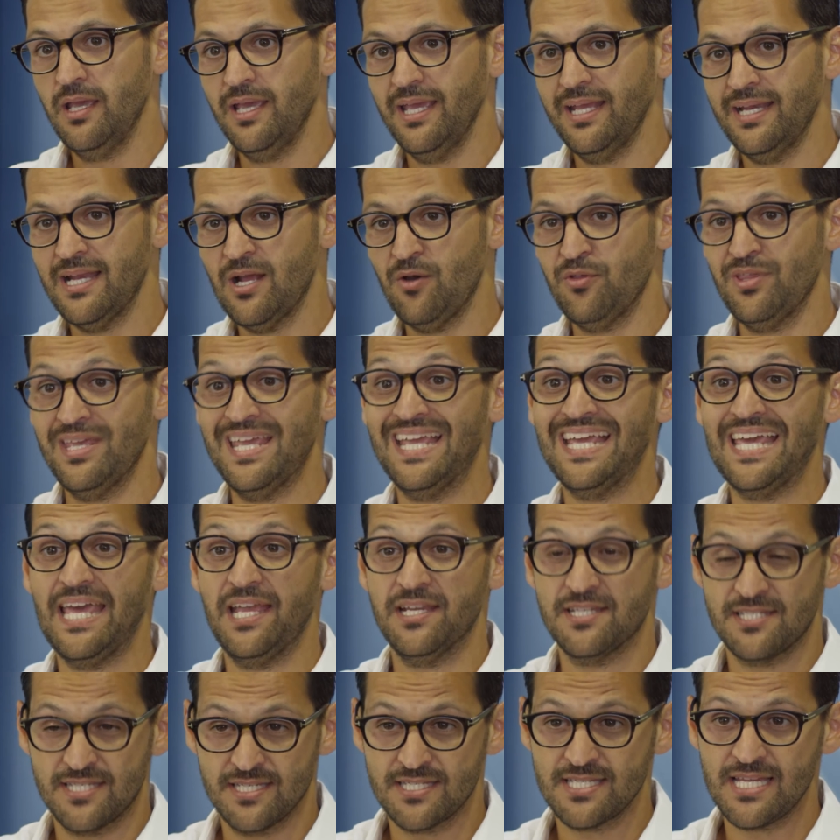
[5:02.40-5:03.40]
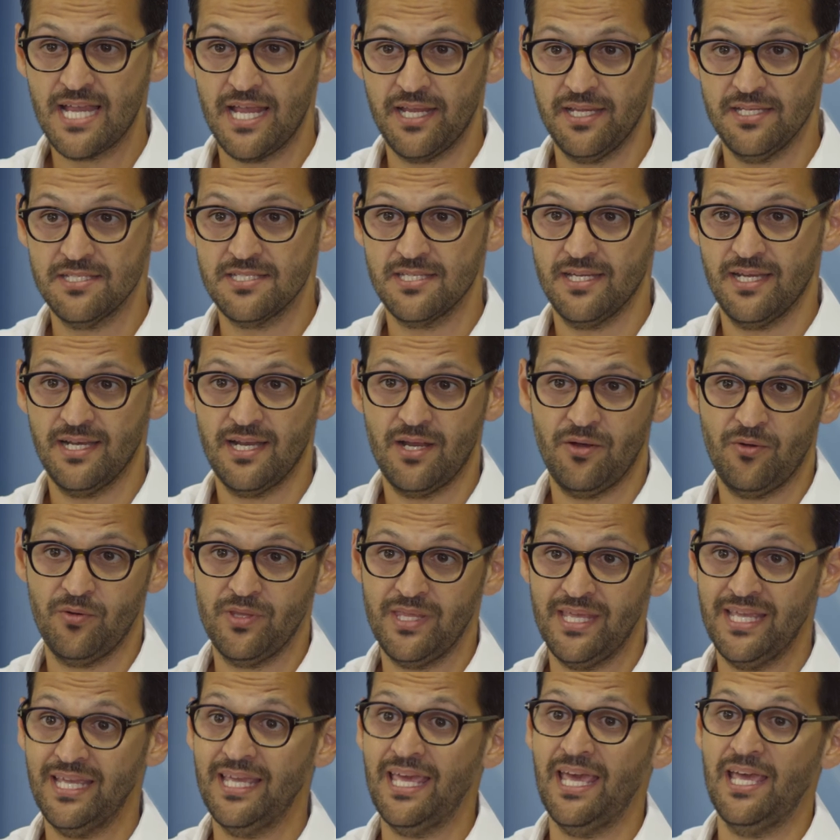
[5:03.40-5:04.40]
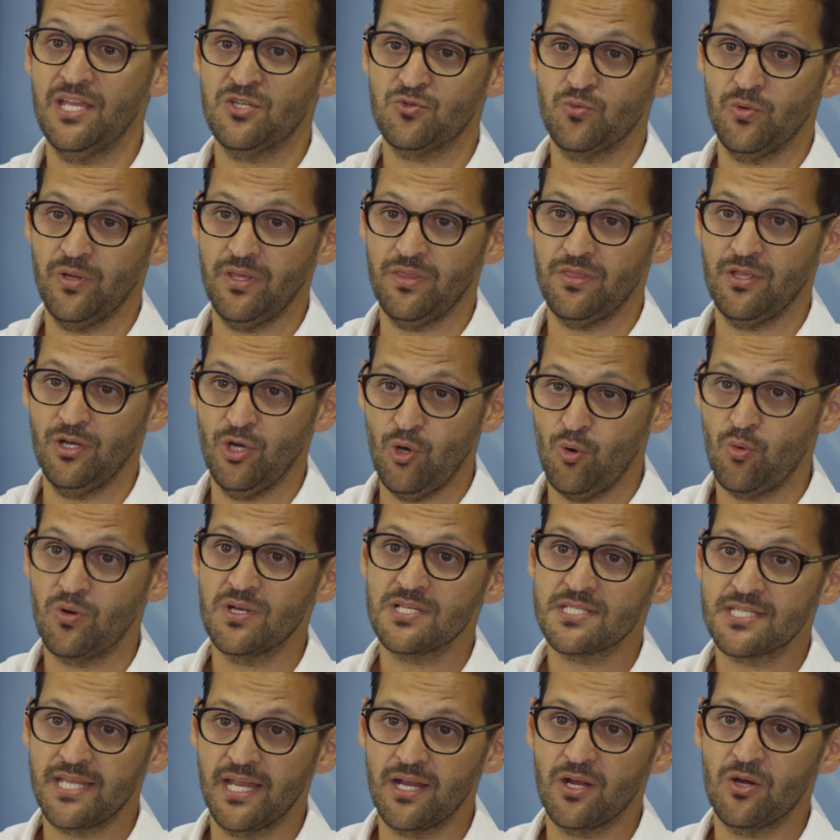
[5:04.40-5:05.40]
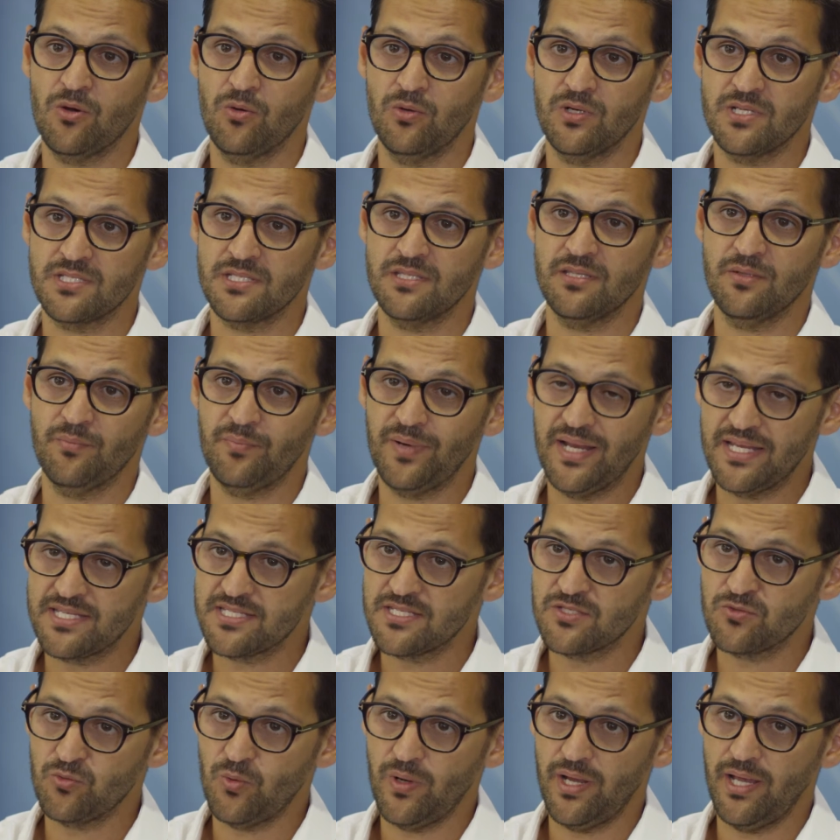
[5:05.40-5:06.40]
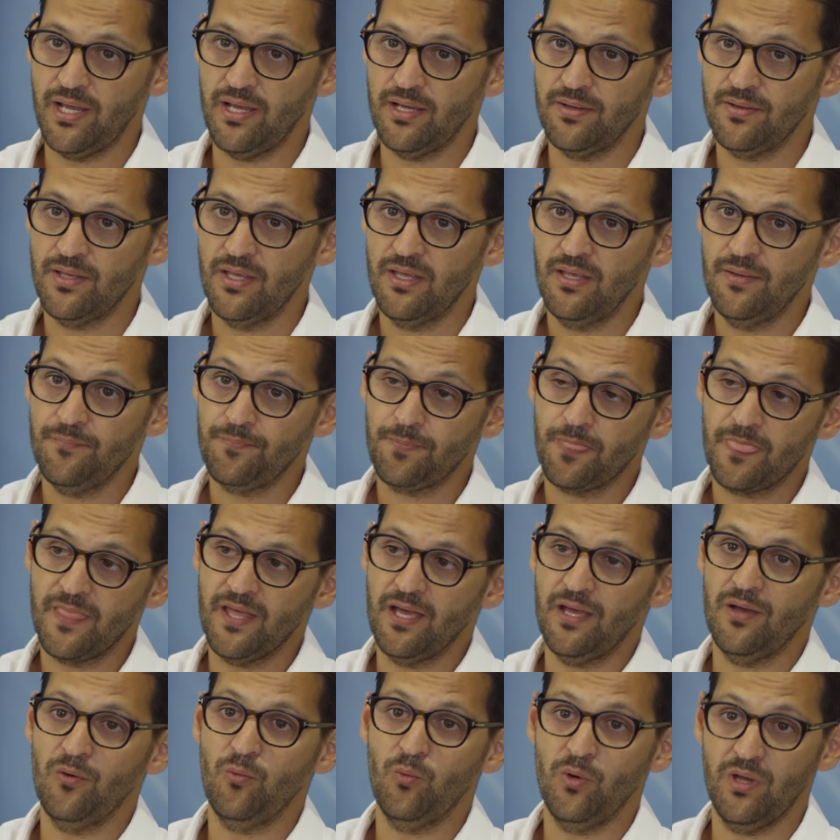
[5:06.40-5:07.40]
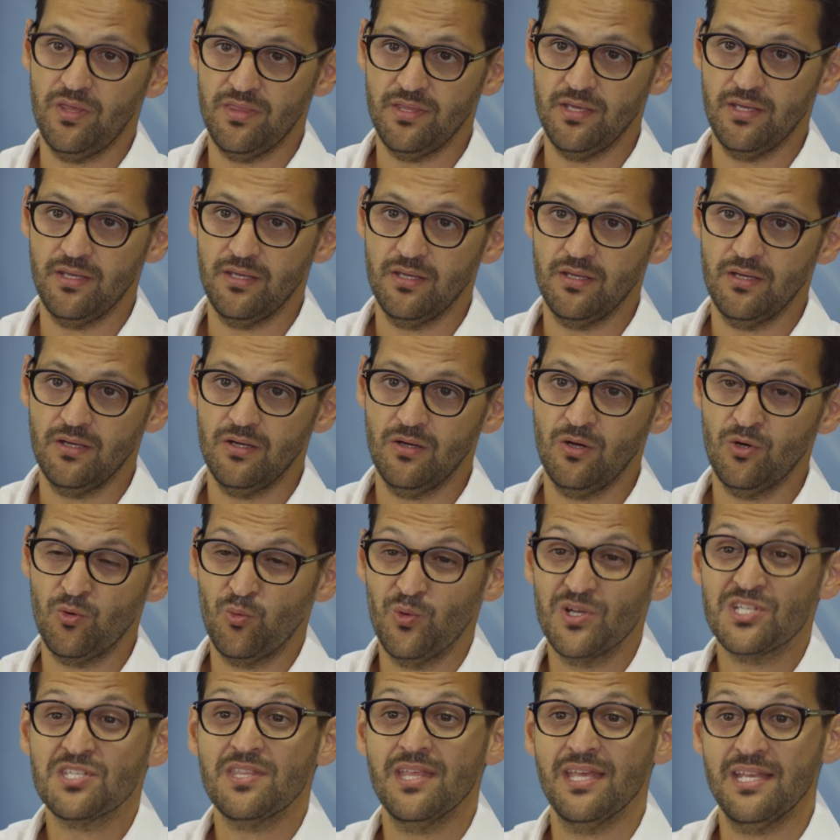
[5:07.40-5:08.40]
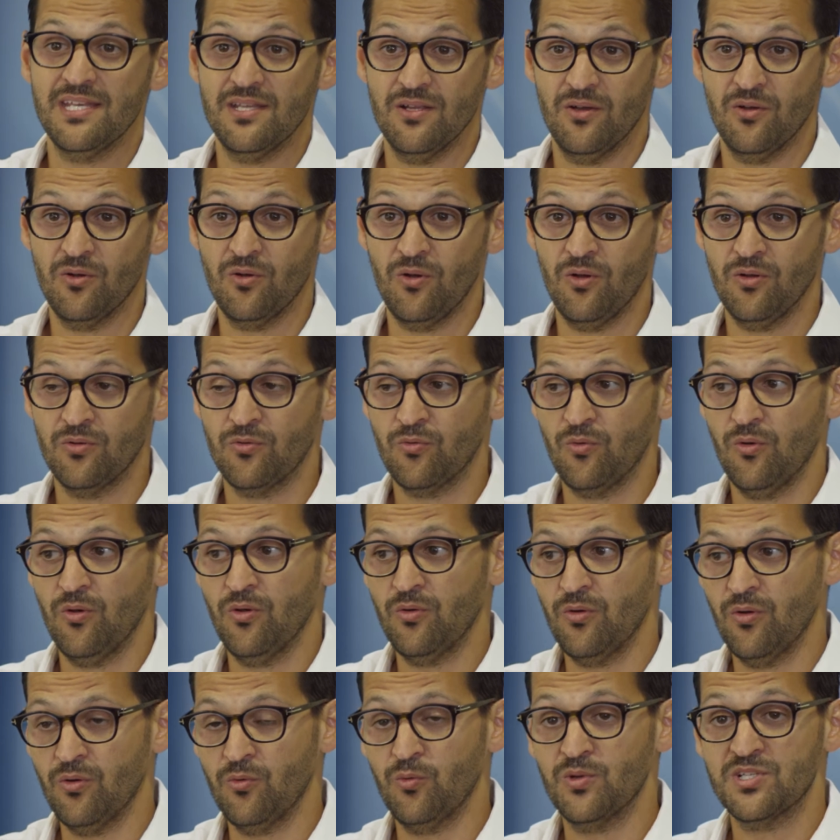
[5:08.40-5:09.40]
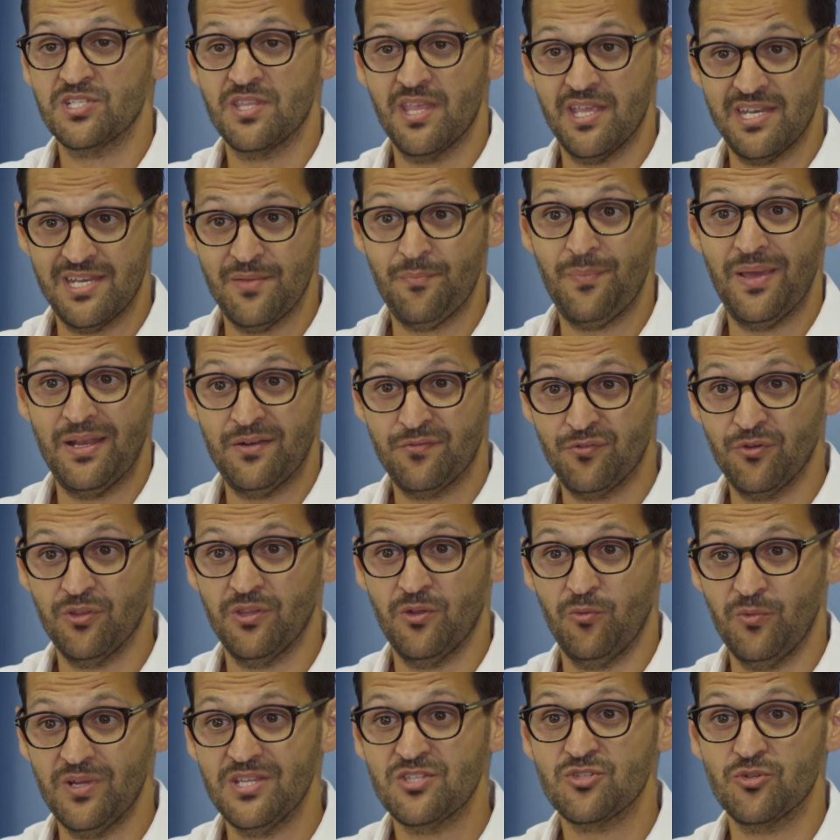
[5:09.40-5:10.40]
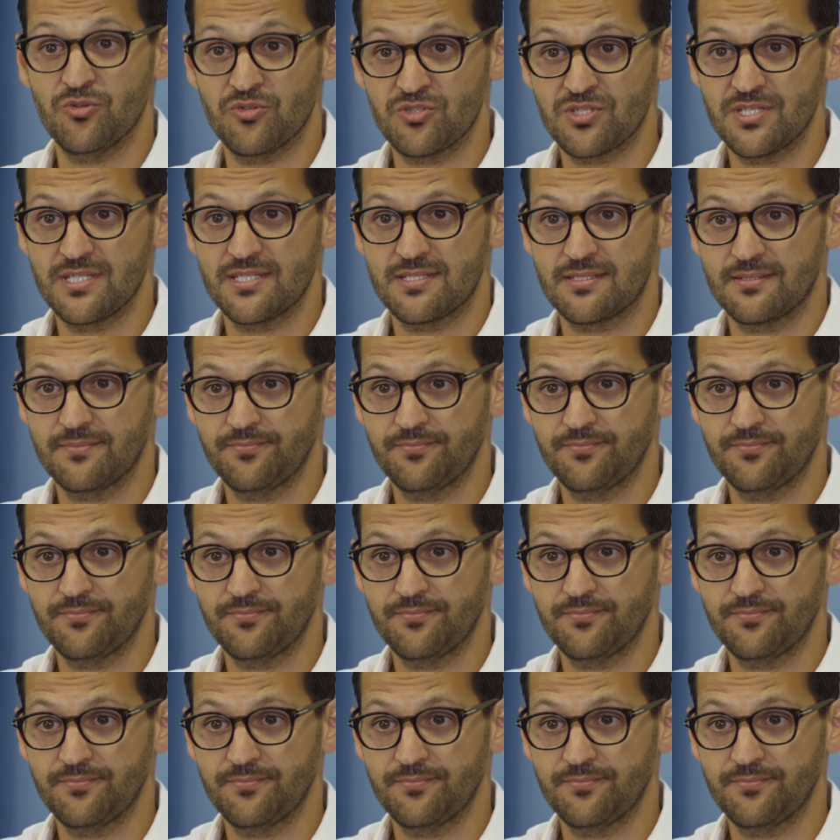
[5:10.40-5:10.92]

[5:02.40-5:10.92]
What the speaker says: And how they engage society and how they engage with the local stakeholders in the places where on which they depend for their resources.